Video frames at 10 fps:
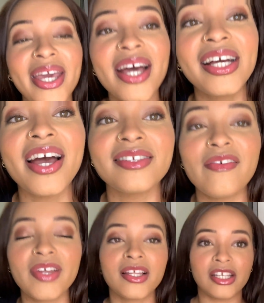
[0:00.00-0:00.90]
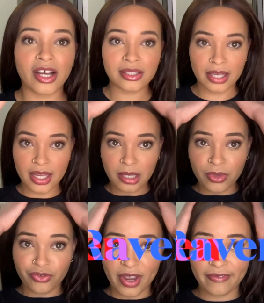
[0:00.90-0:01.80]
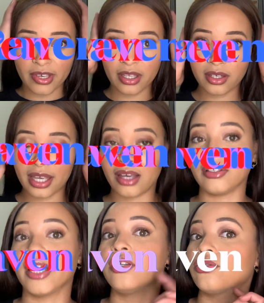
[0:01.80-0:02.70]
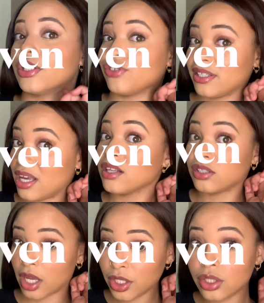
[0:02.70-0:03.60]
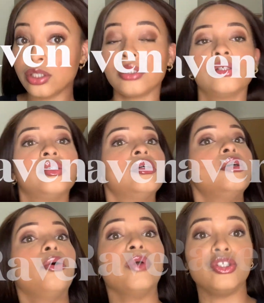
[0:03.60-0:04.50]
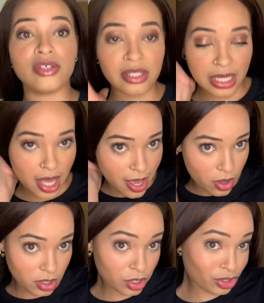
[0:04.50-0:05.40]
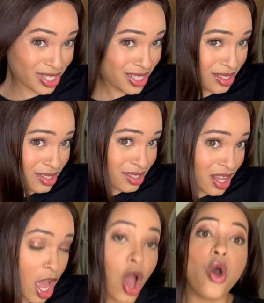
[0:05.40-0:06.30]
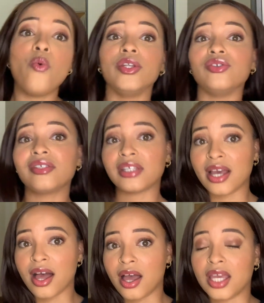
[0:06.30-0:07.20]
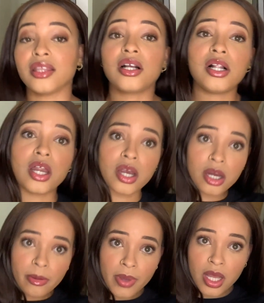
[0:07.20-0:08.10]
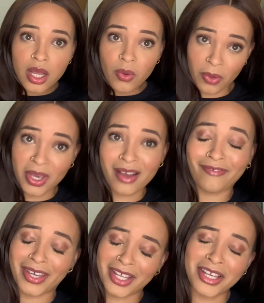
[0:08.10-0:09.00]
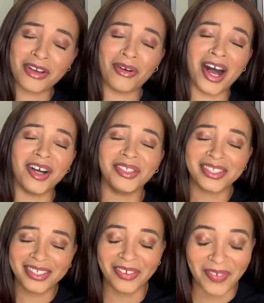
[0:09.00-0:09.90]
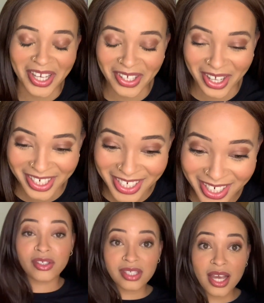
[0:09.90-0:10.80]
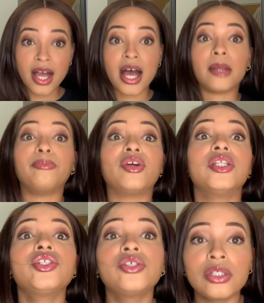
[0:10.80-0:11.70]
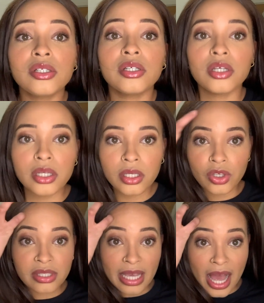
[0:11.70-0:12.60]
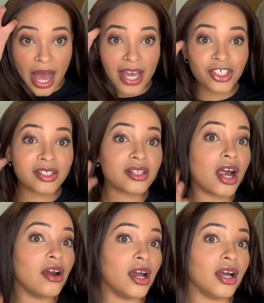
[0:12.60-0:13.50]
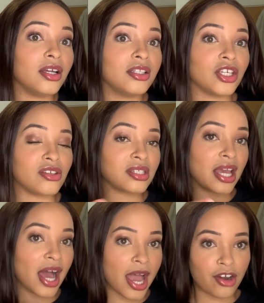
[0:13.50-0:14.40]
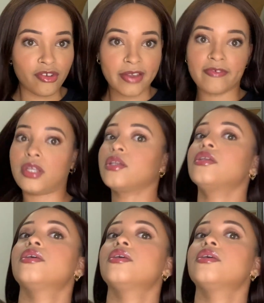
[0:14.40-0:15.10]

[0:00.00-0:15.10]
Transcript: yeah, guys, I finally got it. Her name is Raven, and I would like you to address her as such when you see her on the streets, when you see her in the club, when we can finally go out. Oh my god. You see her at brunch, you say hi Chisara, then you say hi Raven.